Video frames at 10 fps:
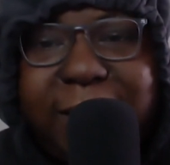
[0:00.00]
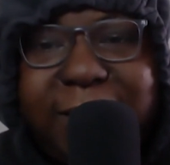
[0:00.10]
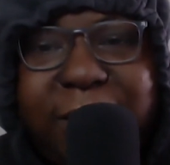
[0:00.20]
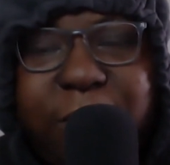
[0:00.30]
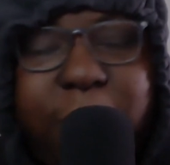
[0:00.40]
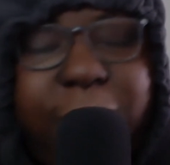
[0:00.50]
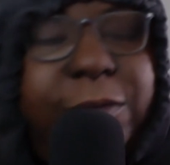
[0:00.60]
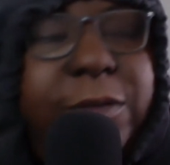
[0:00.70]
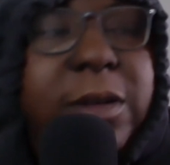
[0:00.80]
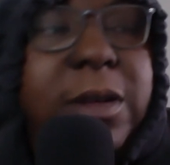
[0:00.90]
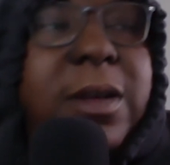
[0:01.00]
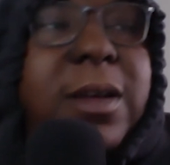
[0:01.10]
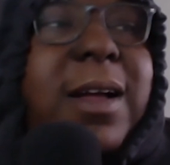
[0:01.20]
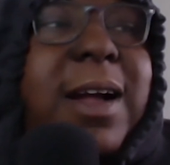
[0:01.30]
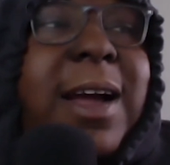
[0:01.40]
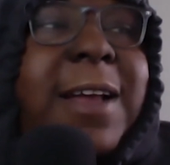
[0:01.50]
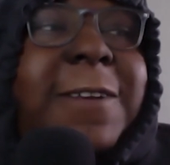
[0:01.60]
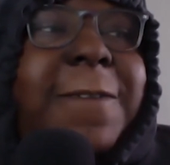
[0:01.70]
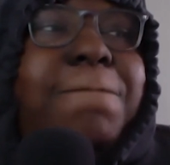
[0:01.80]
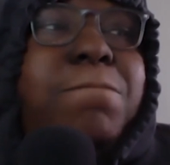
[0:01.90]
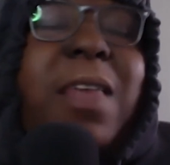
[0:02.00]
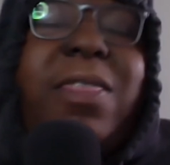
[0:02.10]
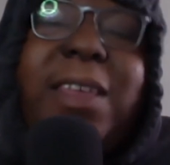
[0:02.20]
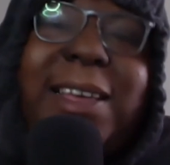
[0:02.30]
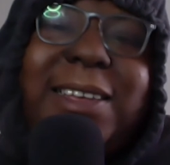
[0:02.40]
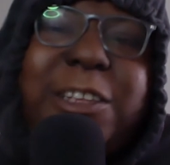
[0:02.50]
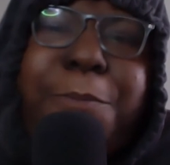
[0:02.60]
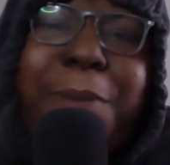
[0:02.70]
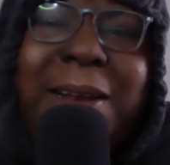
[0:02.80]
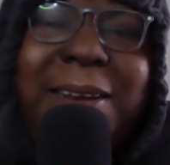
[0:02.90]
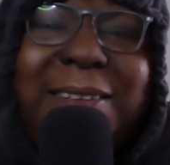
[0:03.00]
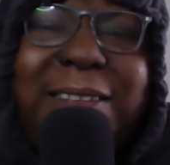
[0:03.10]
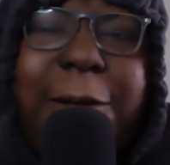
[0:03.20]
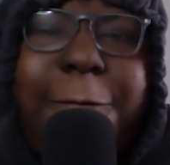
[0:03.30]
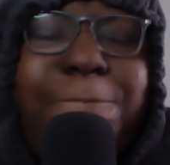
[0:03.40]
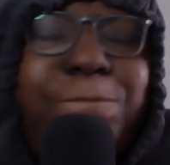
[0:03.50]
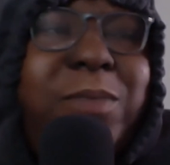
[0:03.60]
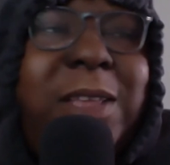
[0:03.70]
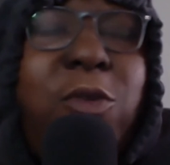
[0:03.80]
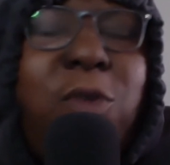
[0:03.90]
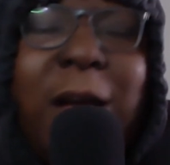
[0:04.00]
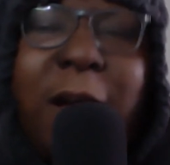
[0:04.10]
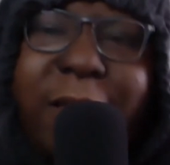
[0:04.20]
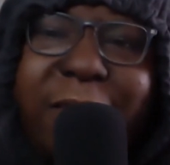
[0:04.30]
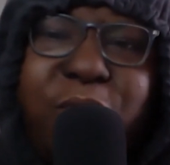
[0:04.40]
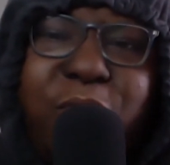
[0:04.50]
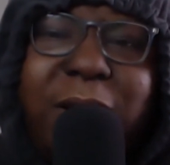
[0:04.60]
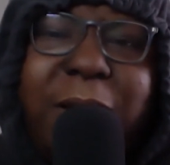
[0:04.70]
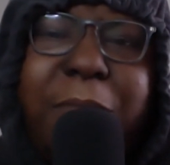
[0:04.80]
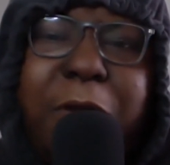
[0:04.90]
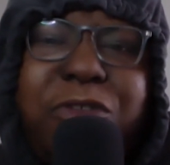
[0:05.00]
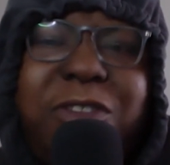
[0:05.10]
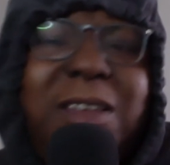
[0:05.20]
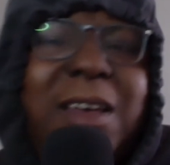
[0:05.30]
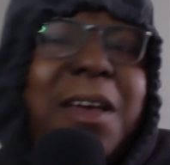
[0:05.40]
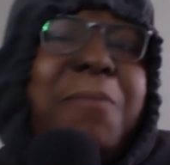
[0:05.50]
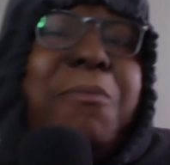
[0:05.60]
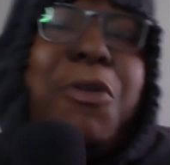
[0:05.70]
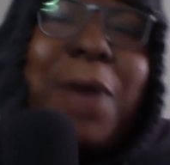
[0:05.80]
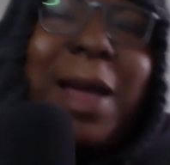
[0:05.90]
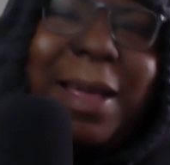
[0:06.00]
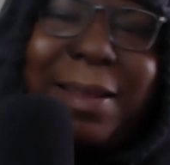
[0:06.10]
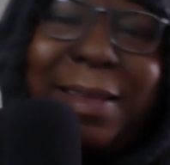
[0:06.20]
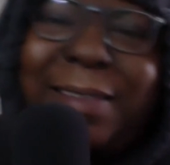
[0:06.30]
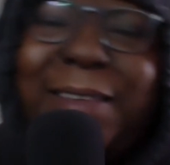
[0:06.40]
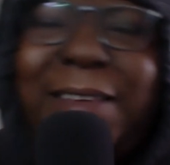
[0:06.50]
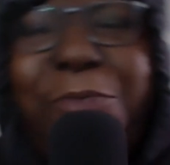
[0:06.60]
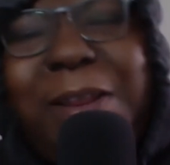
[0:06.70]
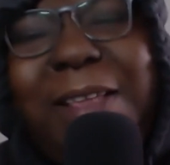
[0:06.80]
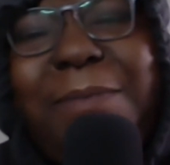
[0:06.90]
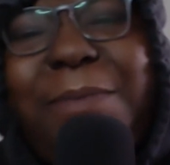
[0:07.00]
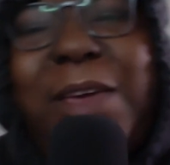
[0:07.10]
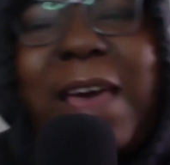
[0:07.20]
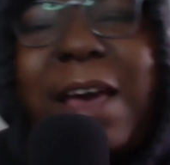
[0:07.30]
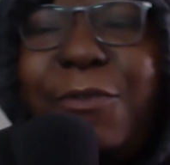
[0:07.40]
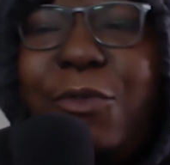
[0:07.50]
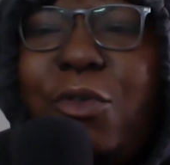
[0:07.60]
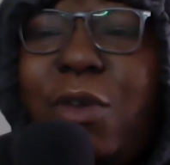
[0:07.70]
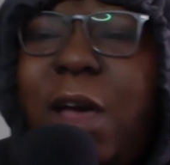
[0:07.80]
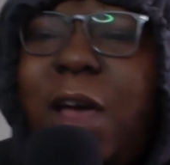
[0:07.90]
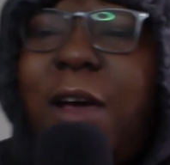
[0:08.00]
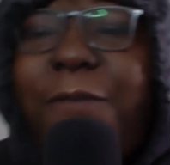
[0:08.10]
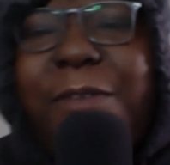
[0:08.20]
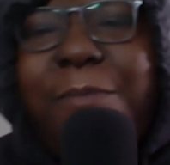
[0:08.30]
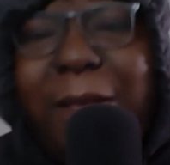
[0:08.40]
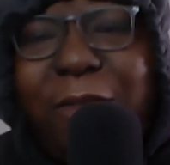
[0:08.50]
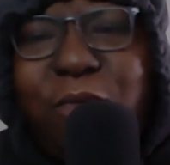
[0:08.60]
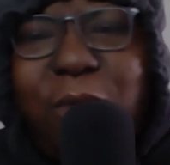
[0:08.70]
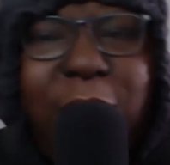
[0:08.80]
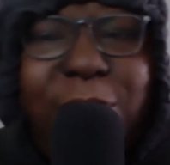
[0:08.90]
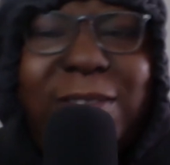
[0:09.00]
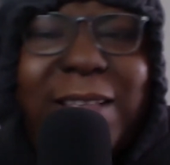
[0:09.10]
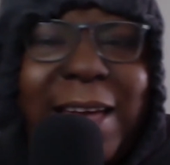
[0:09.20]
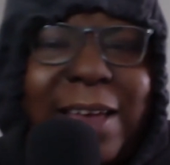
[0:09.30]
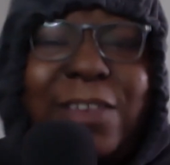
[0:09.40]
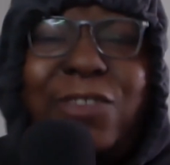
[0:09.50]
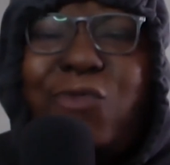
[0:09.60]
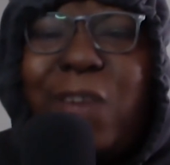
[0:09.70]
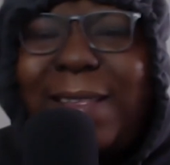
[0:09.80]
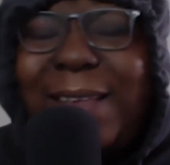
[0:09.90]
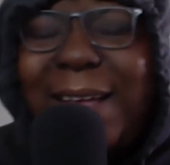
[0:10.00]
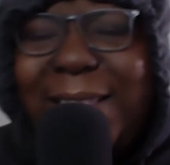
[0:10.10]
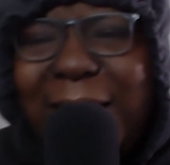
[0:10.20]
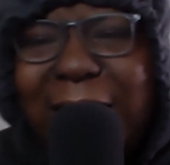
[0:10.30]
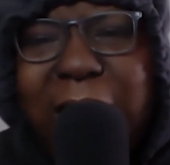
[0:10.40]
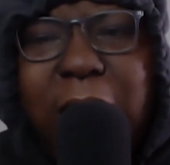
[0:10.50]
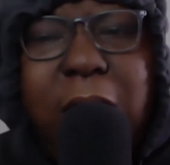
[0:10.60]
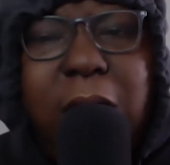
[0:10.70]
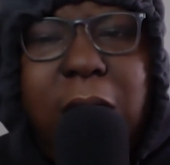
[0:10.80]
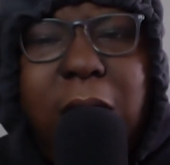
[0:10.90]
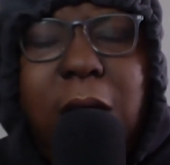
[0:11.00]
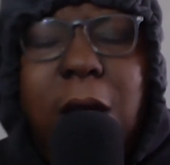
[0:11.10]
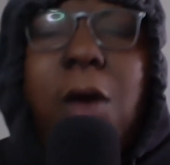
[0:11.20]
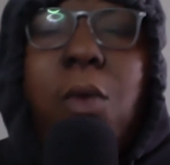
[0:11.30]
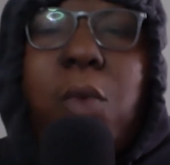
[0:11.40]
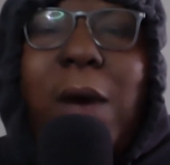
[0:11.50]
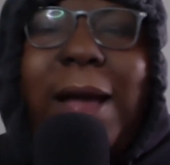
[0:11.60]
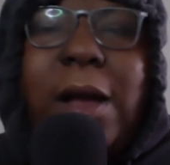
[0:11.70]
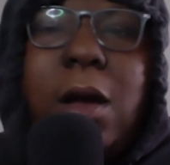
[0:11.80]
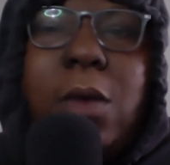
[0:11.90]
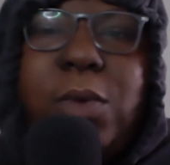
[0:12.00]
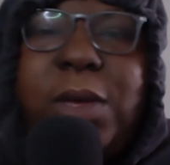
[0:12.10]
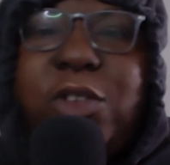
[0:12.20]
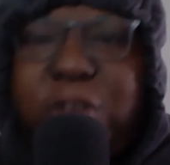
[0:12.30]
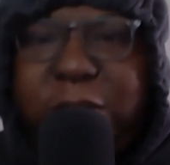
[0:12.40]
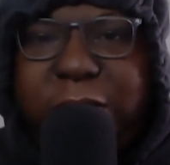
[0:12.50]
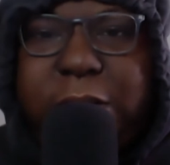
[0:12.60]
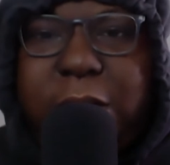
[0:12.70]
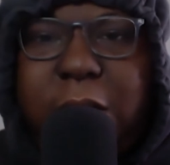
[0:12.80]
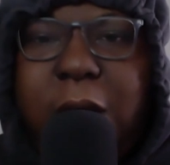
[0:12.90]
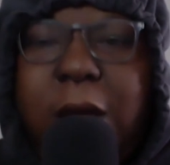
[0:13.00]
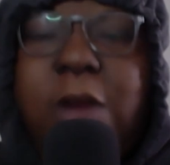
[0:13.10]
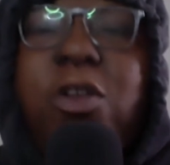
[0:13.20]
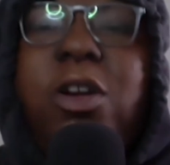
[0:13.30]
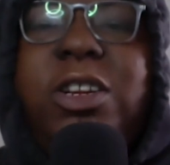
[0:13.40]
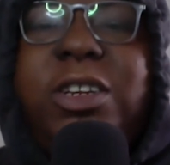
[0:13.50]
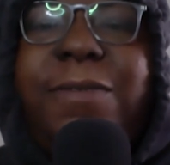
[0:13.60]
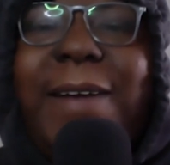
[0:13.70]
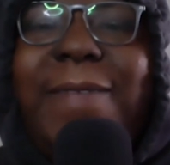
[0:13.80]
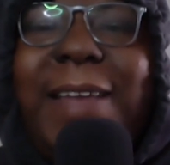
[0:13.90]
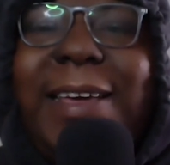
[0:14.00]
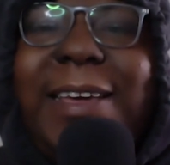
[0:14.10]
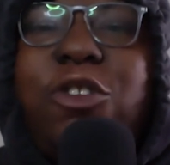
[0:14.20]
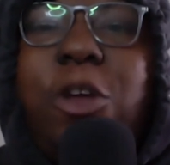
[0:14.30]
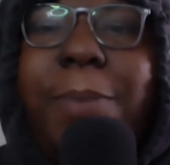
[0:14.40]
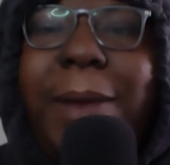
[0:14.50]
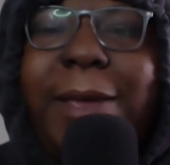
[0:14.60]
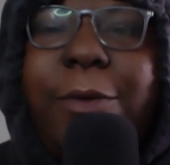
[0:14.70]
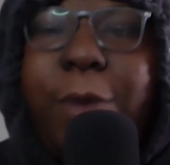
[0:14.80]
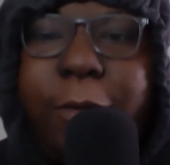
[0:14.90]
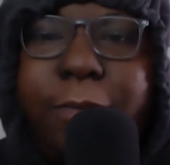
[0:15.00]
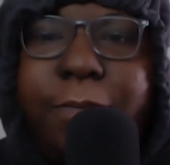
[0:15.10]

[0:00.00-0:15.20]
sent off. And my thing is, the pundits now, they're all out here talking the most. Maguire this. We need to be careful of his mental health status. Rare tear, la la la. Why can't we just acknowledge the fact that he's not playing well,